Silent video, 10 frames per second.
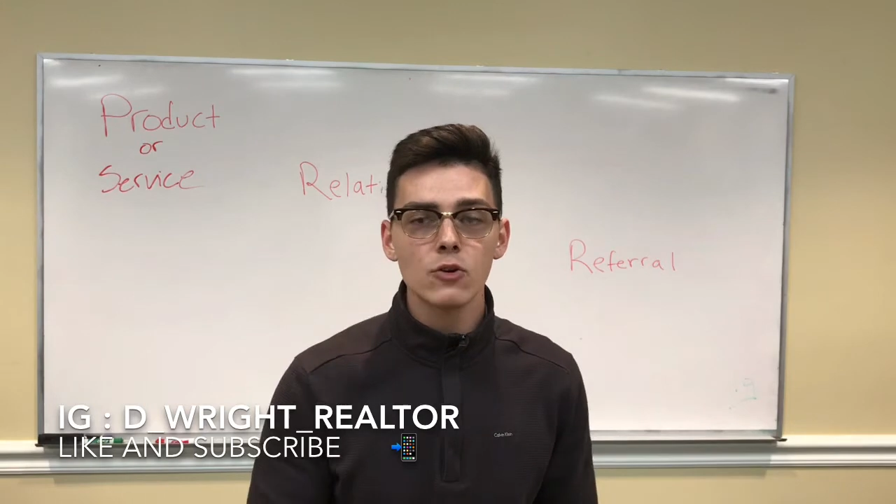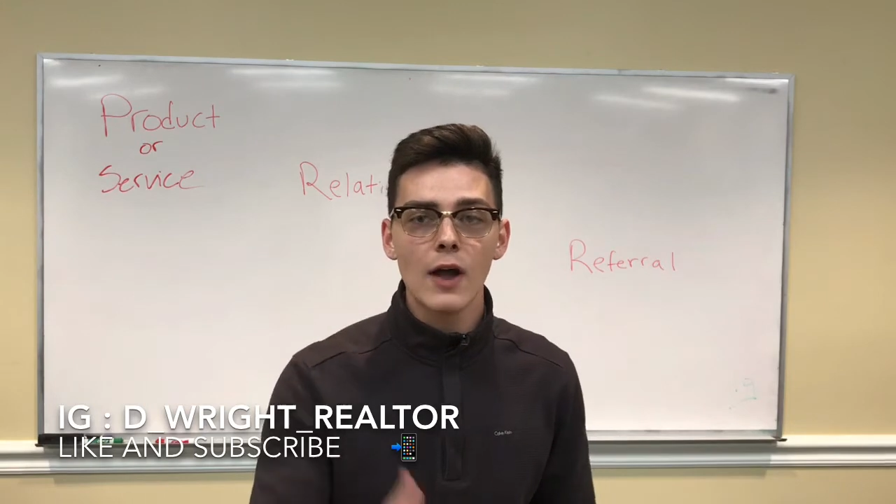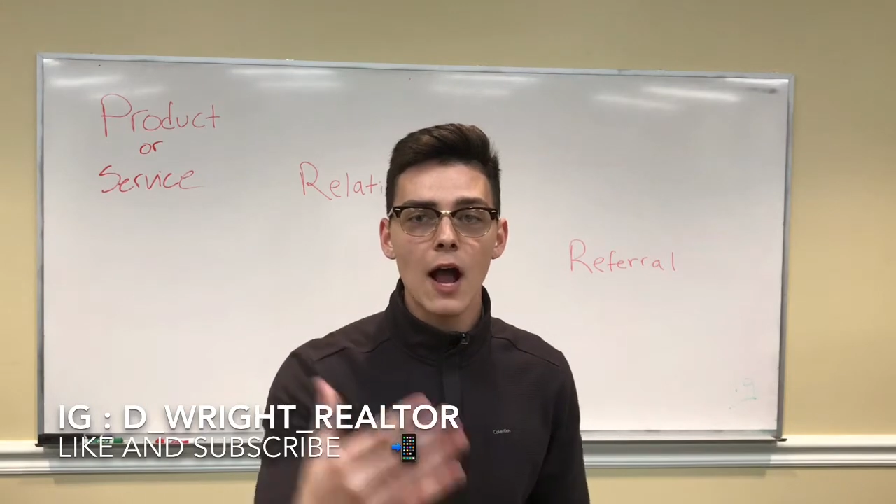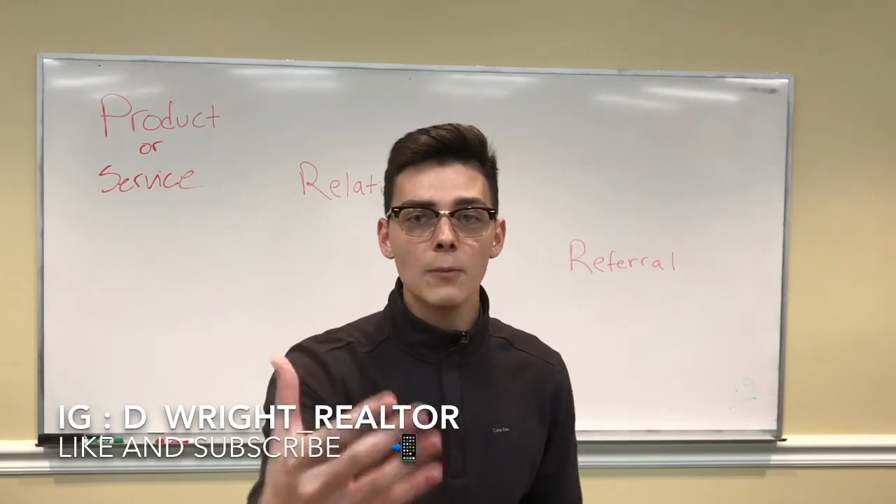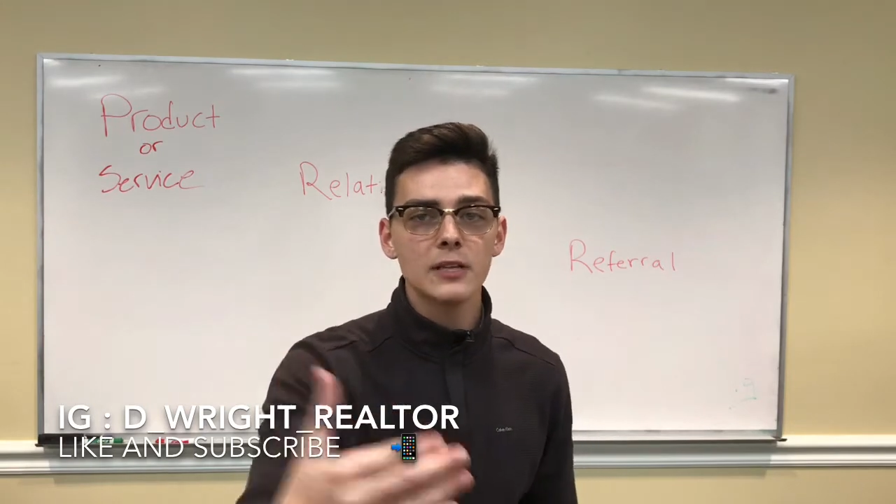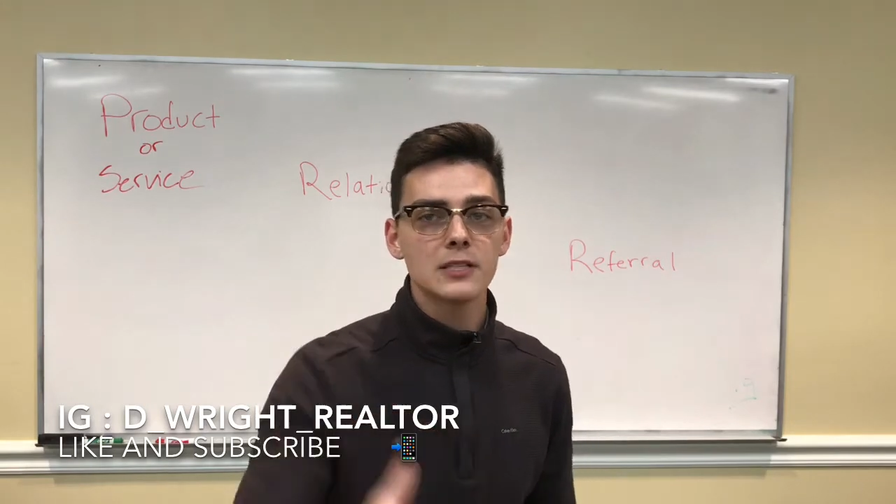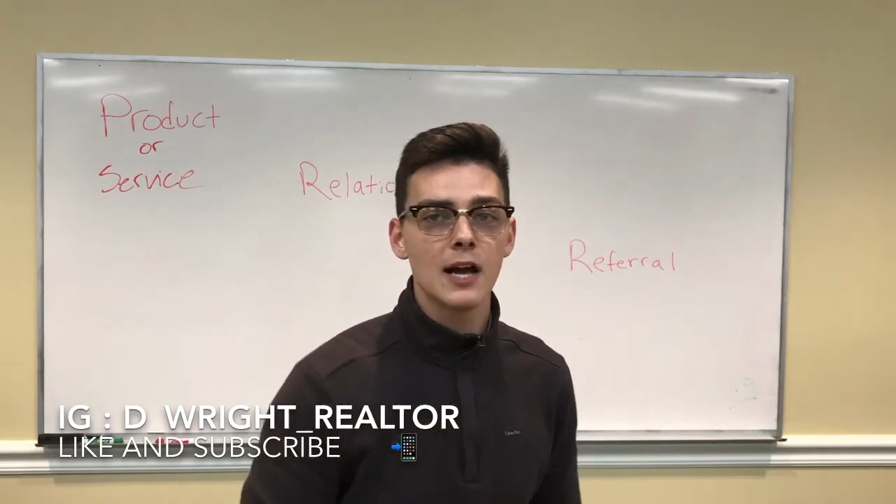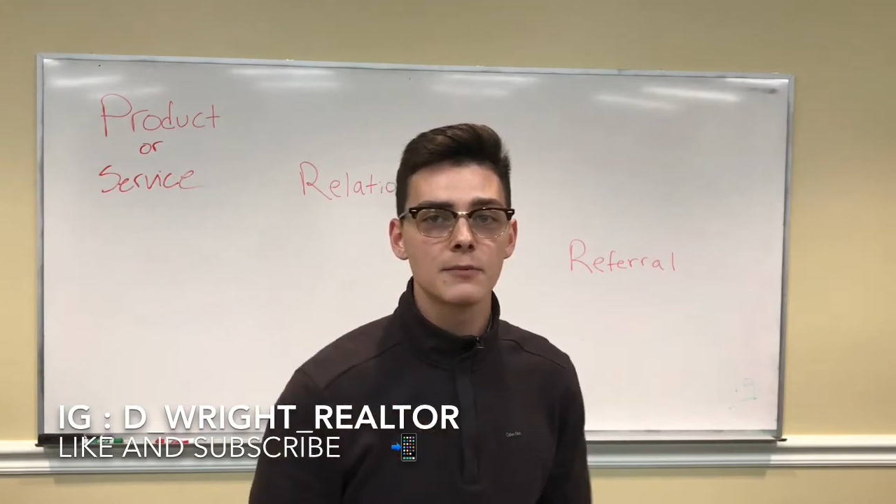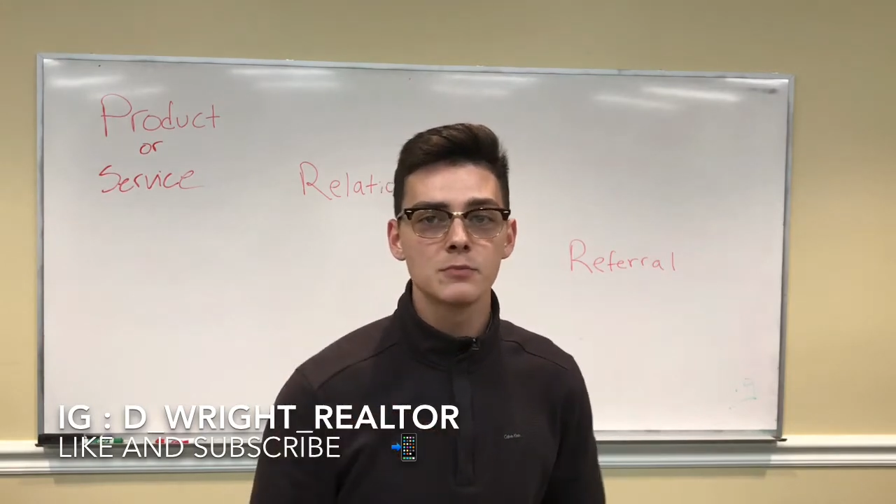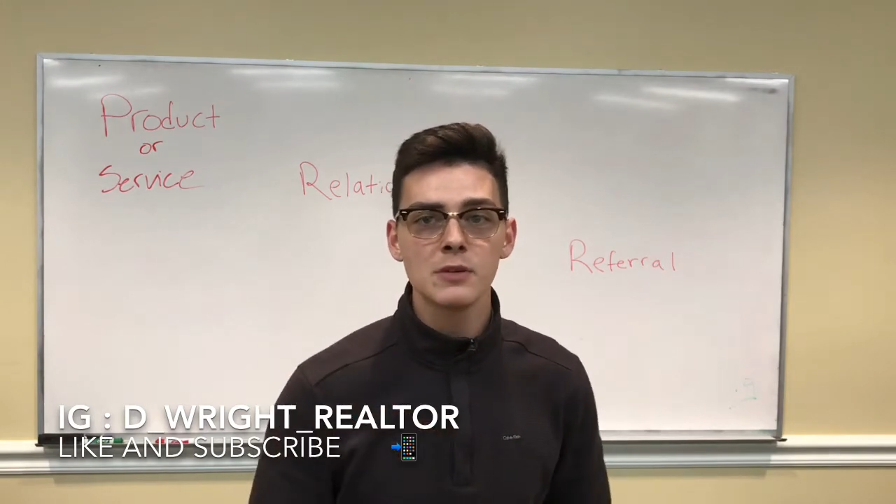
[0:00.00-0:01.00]
how many
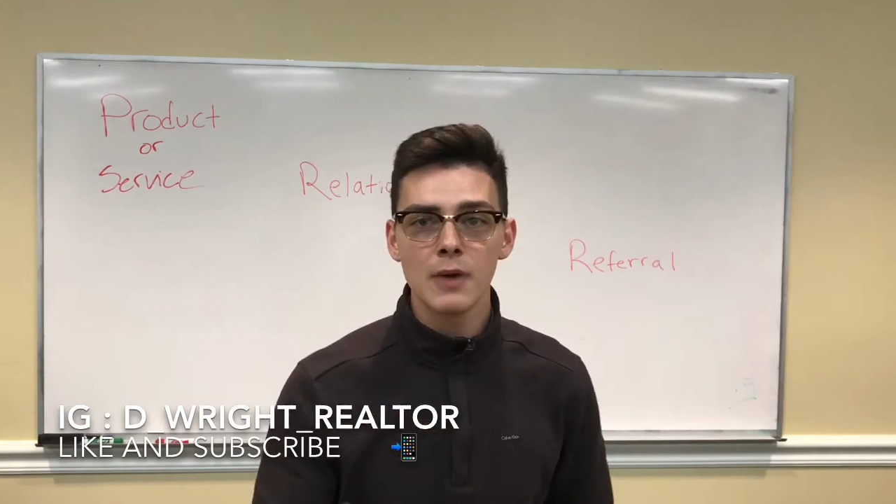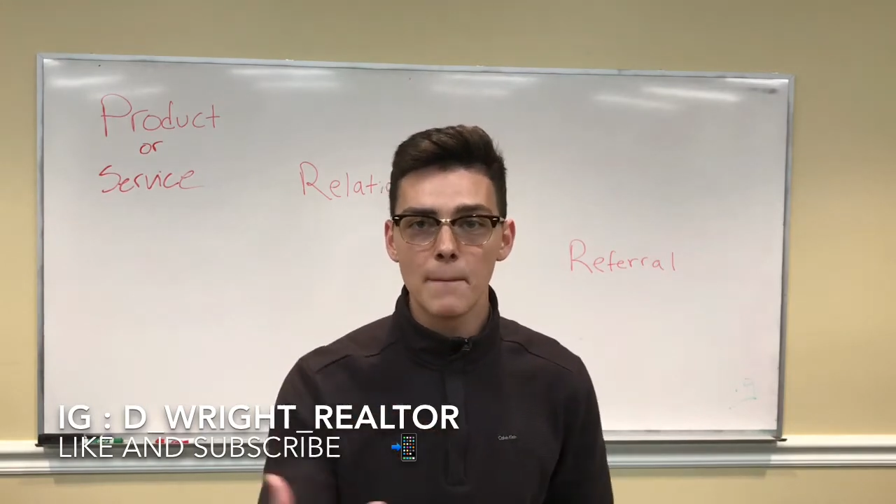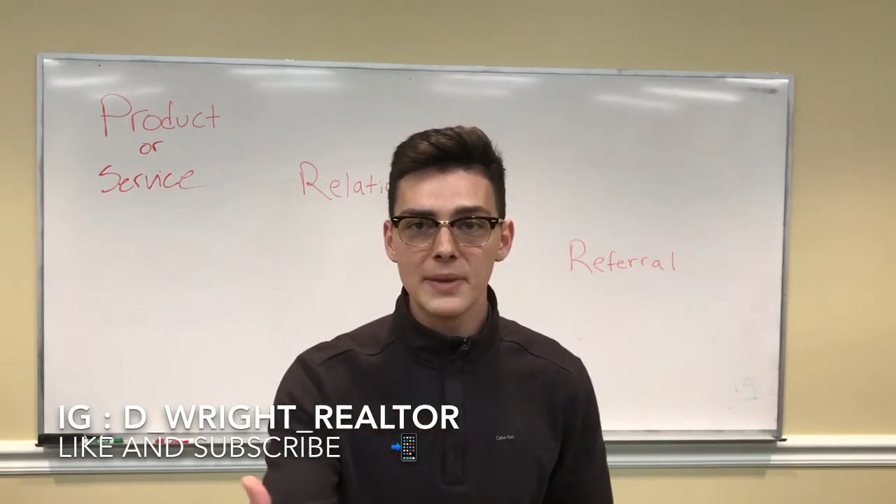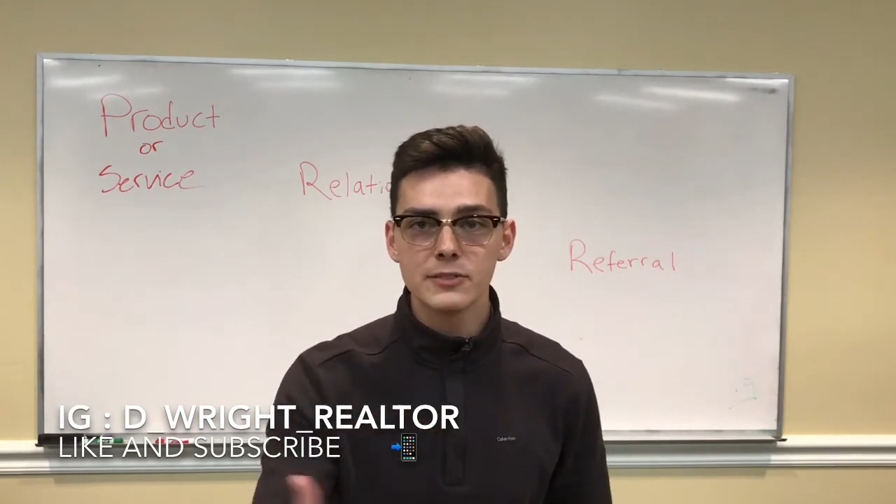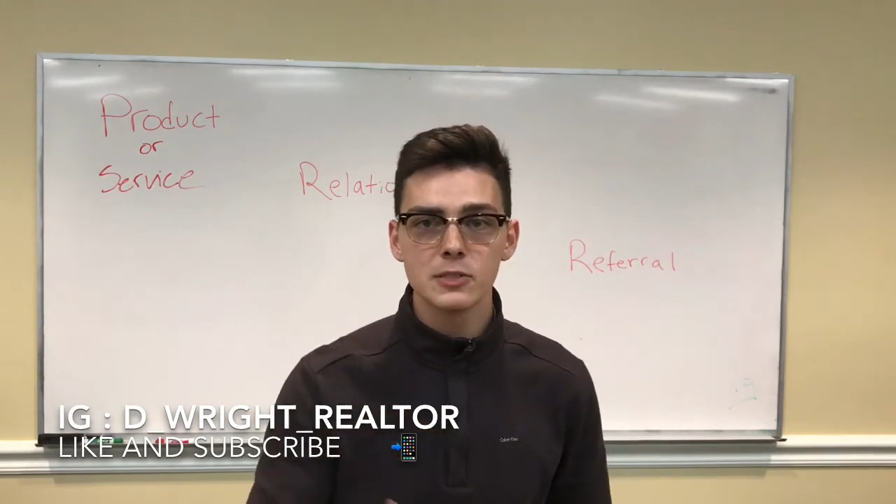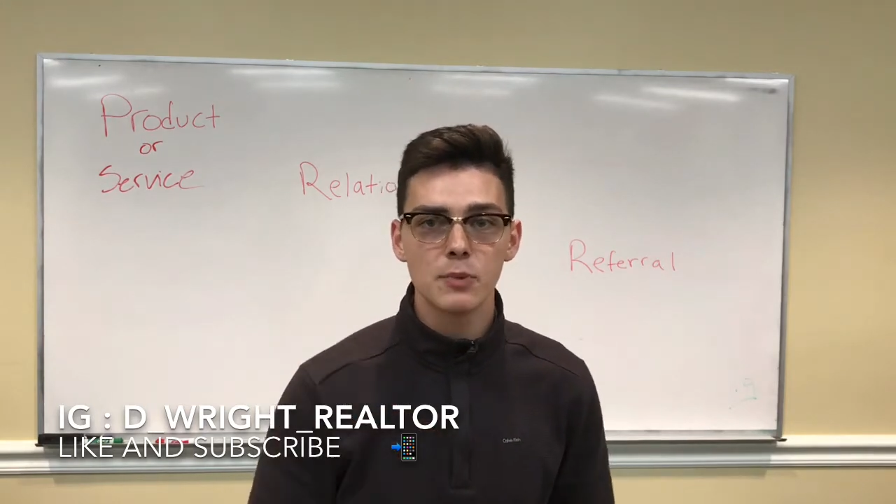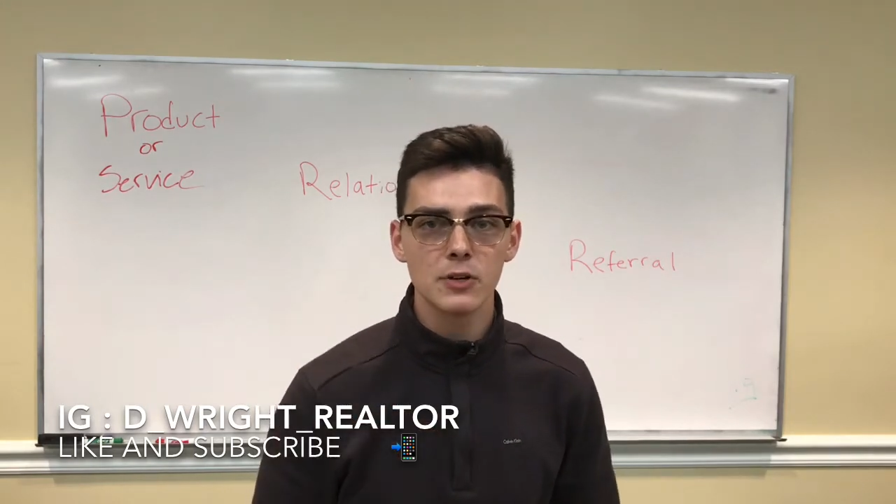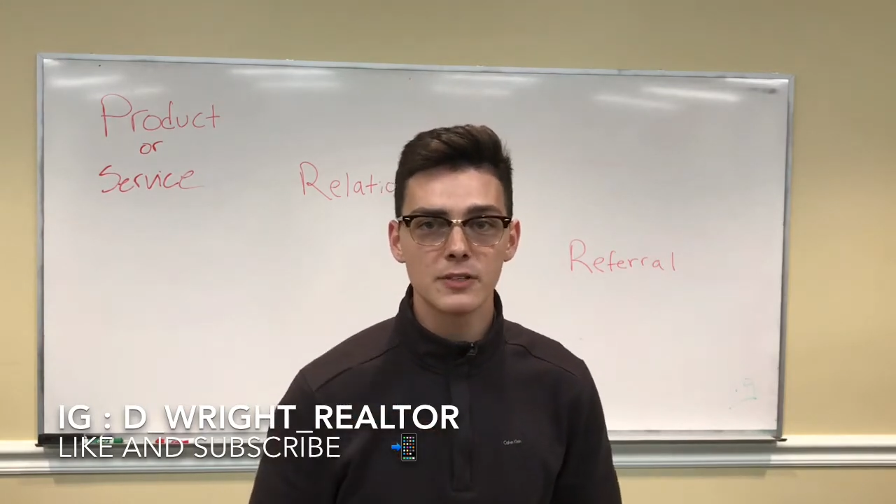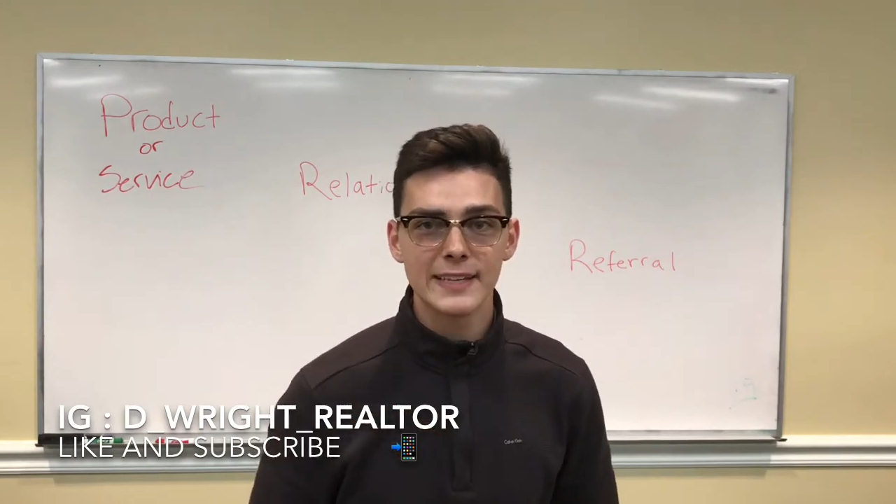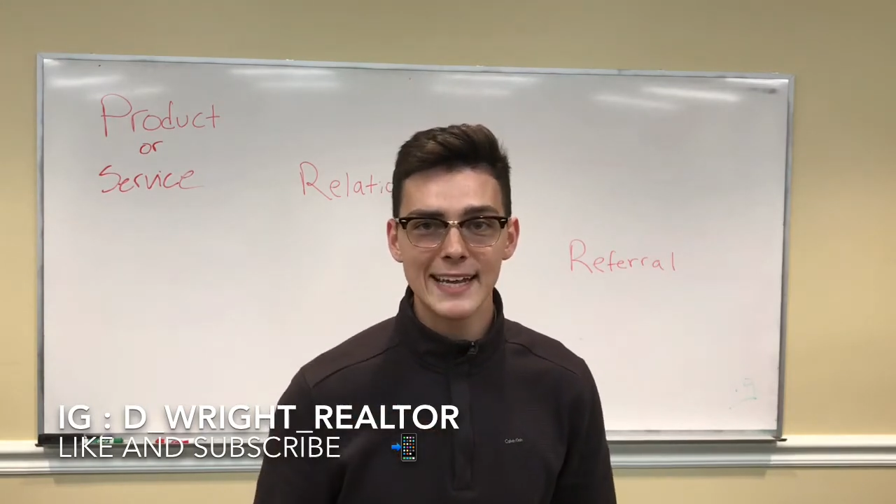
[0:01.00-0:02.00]
times me and my business partner,
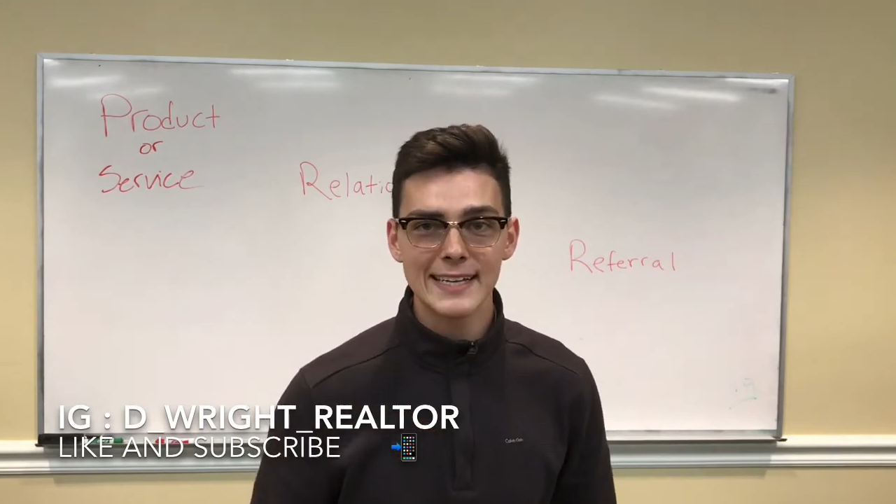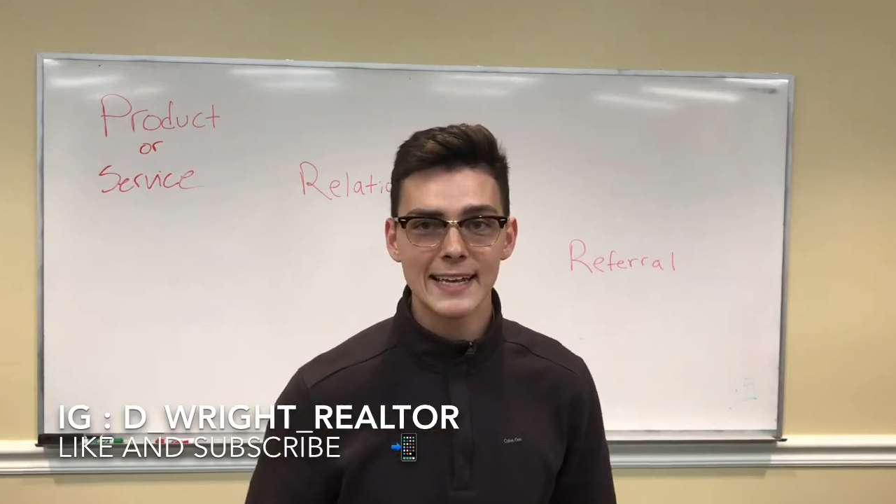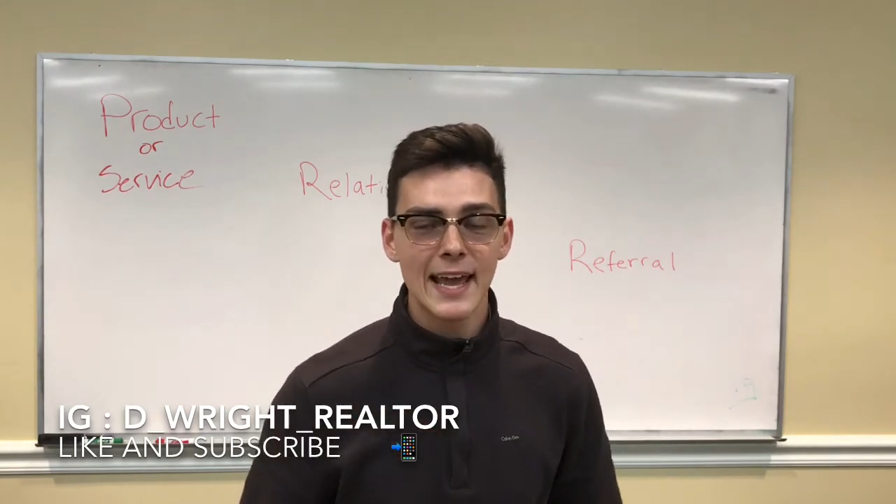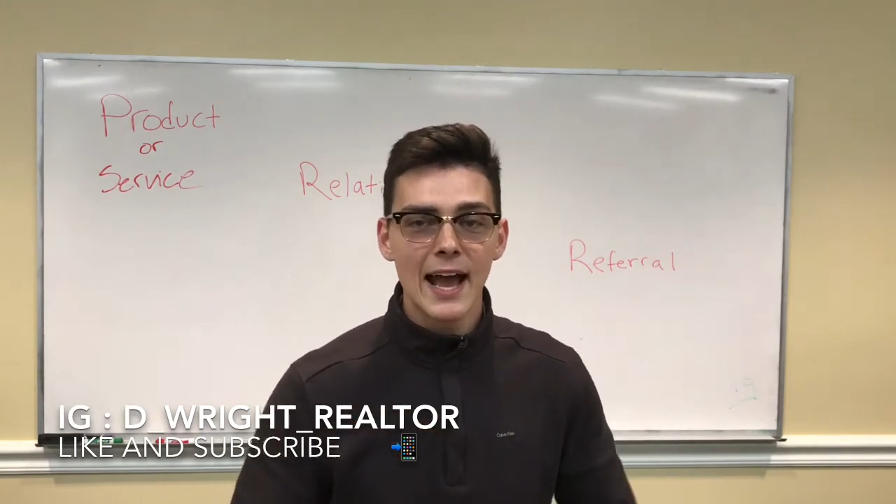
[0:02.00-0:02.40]
Danny,